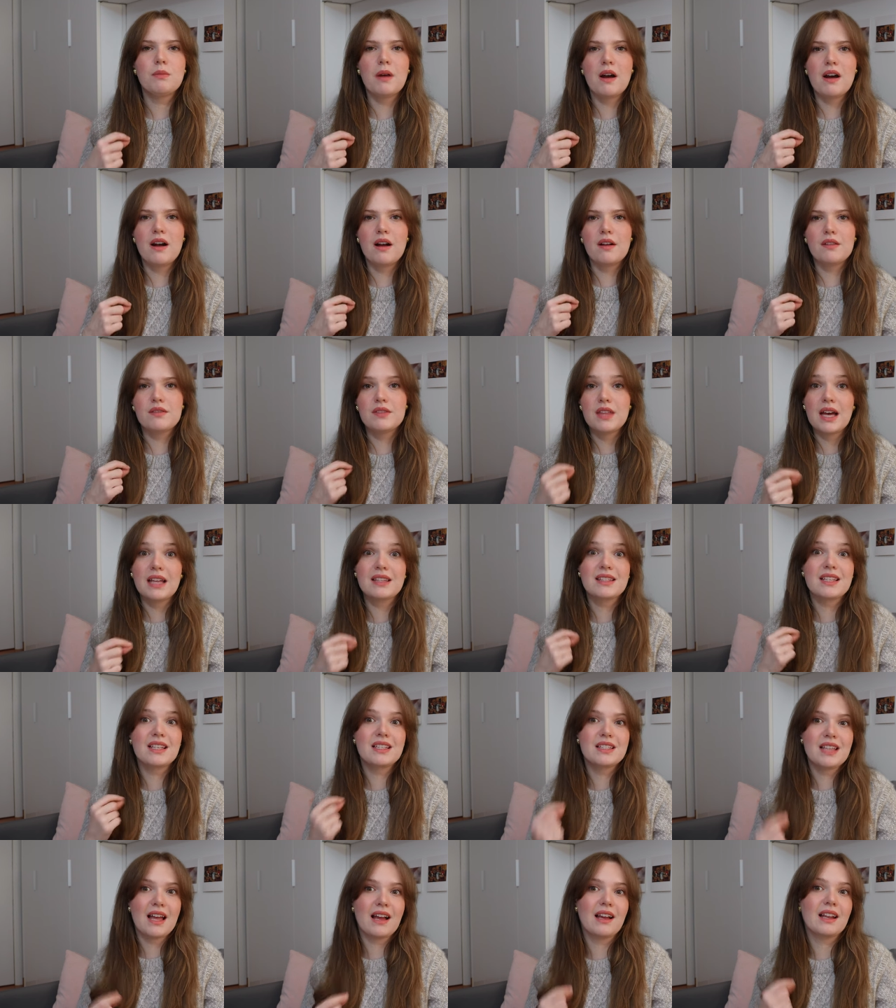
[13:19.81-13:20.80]
but that's
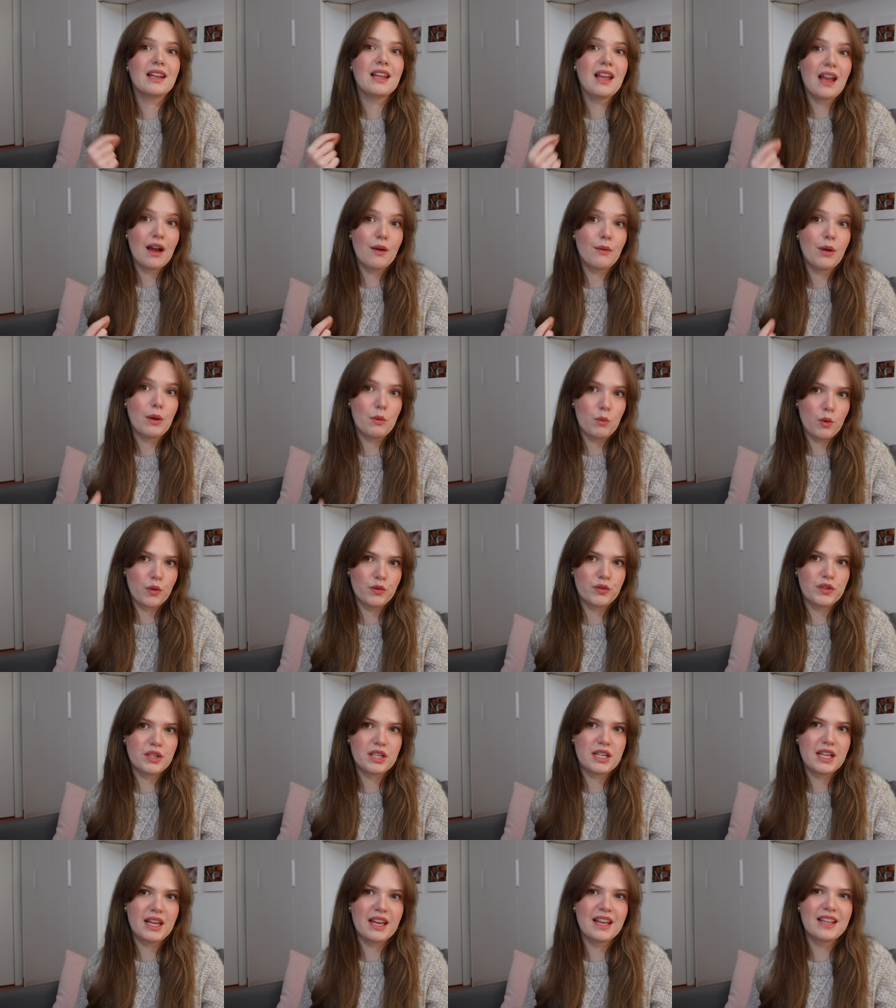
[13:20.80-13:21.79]
exactly how I
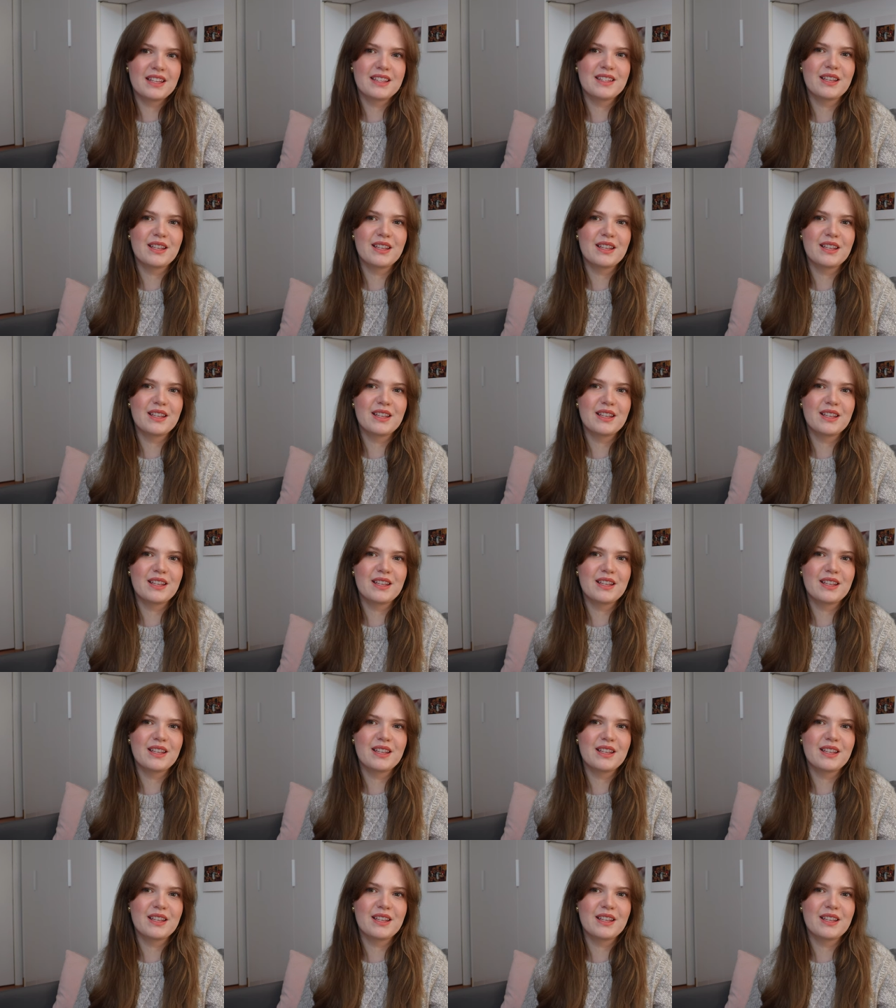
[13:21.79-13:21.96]
wanted it.